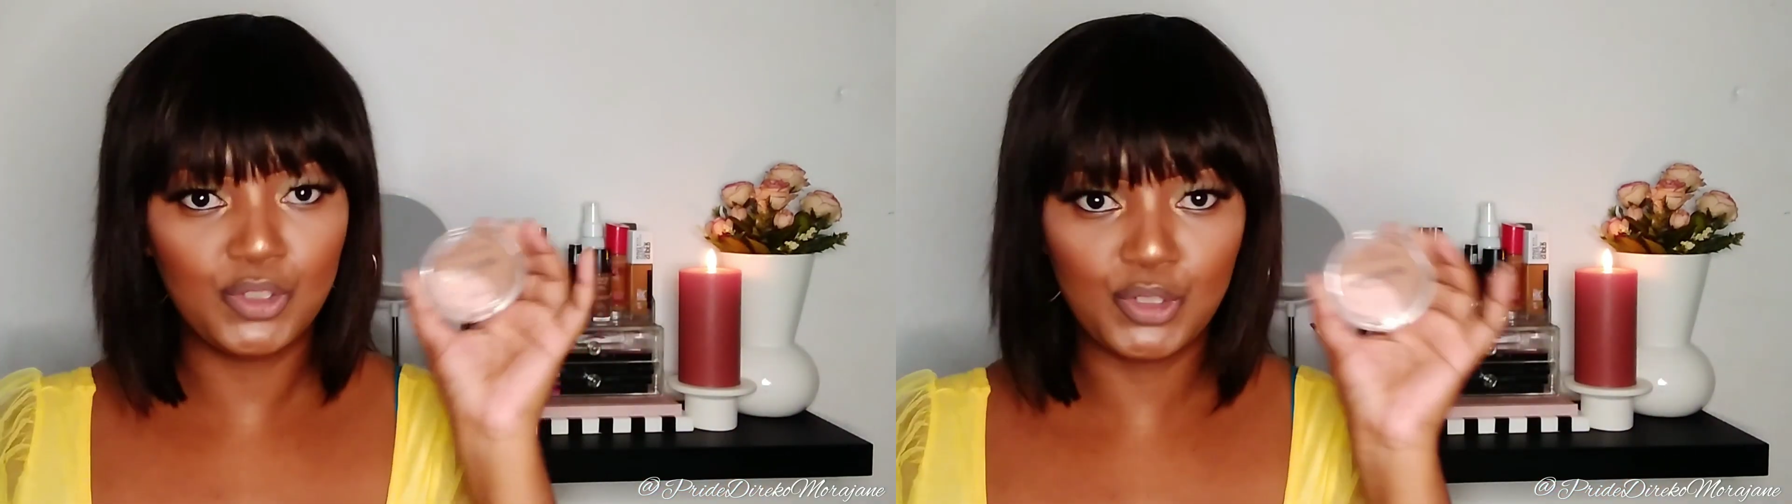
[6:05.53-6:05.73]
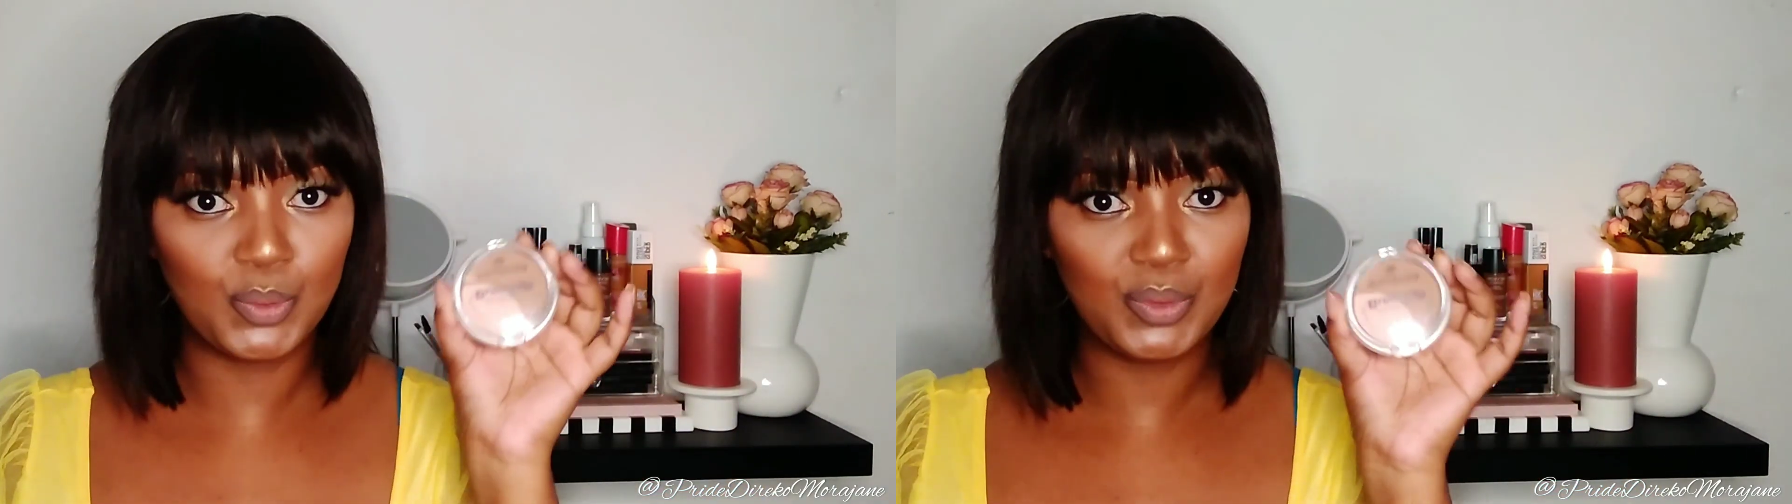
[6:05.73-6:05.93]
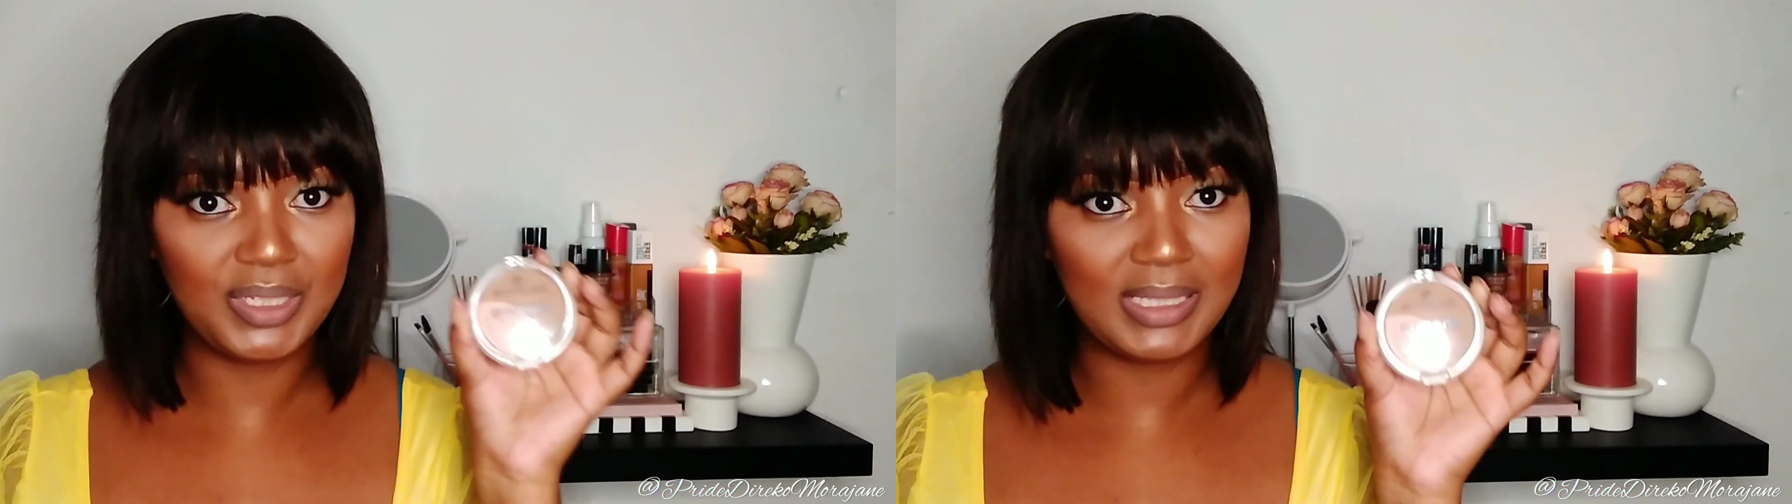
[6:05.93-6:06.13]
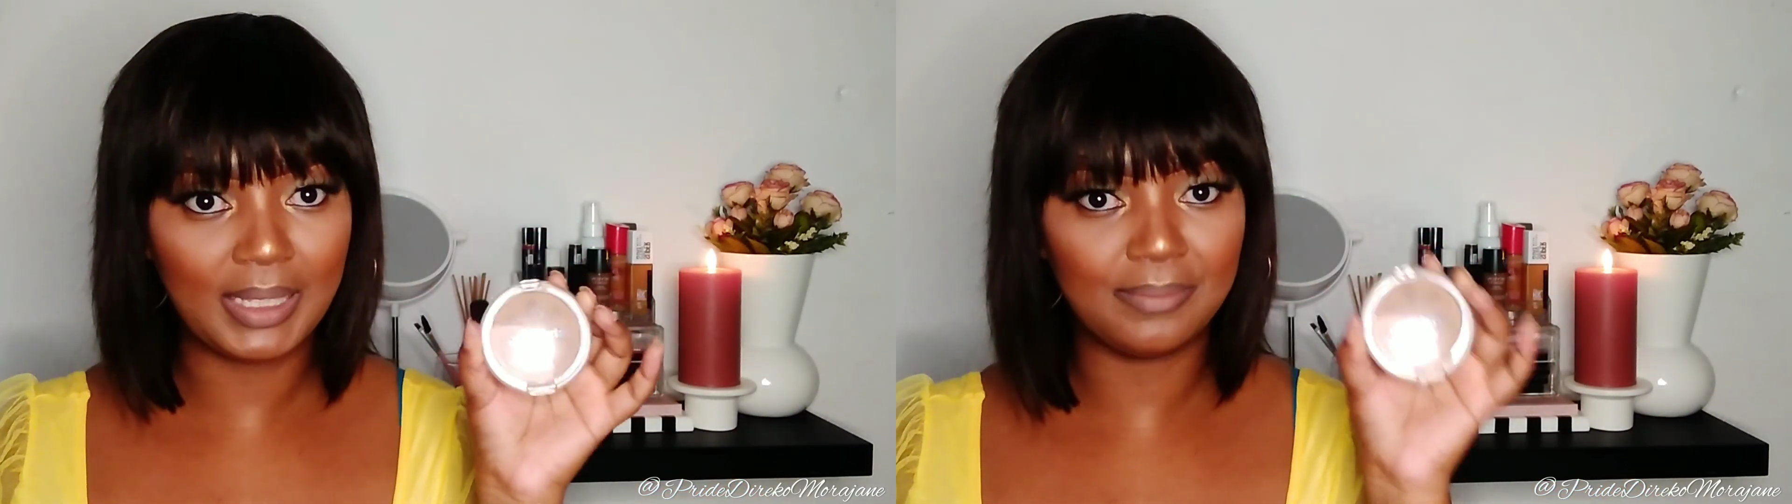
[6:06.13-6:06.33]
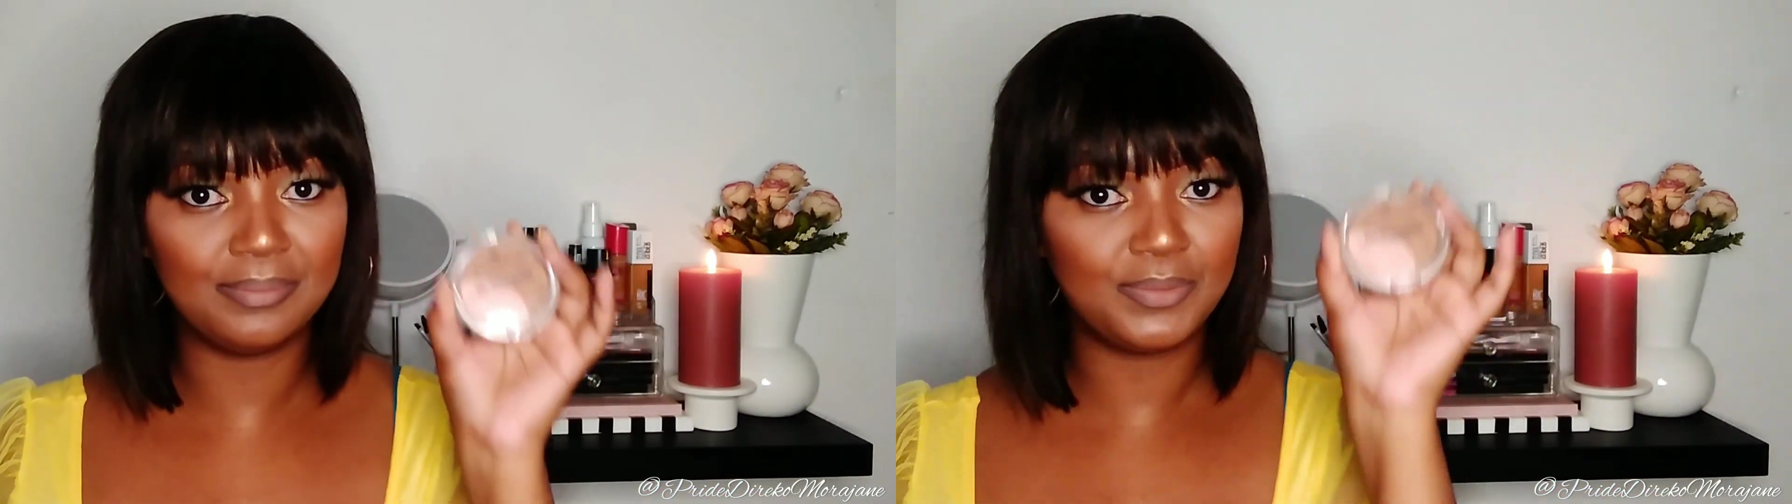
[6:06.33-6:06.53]
you don't need
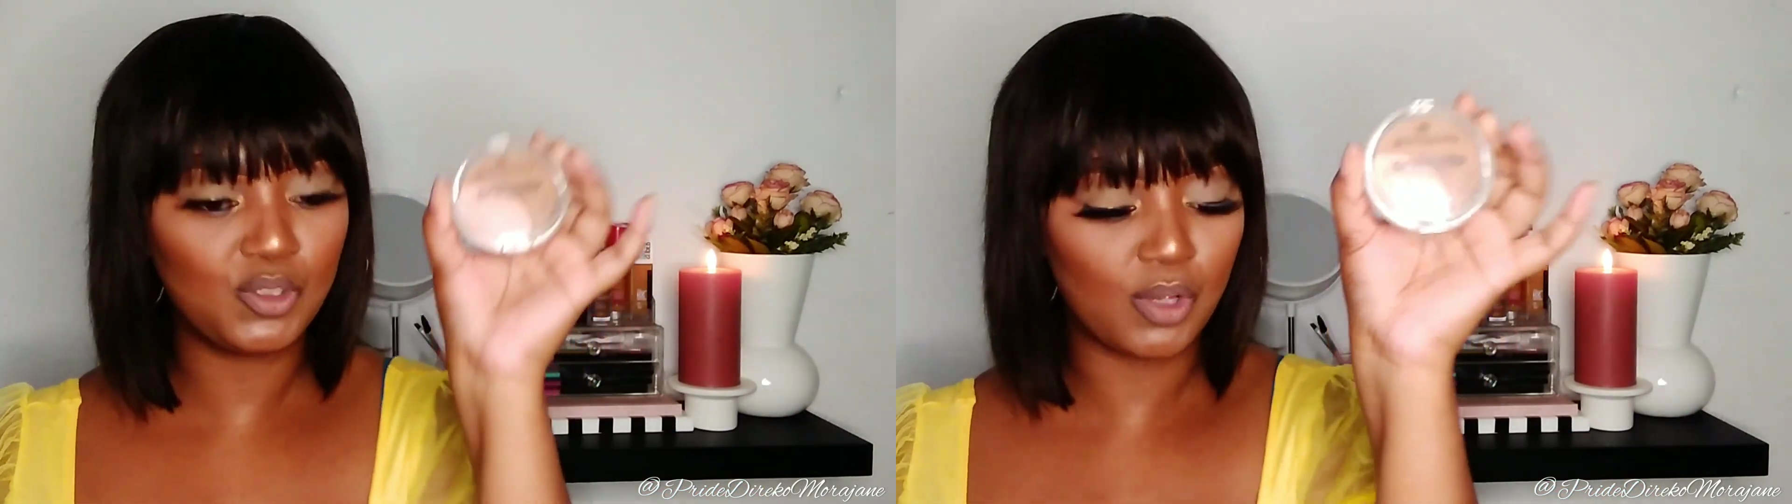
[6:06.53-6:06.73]
them.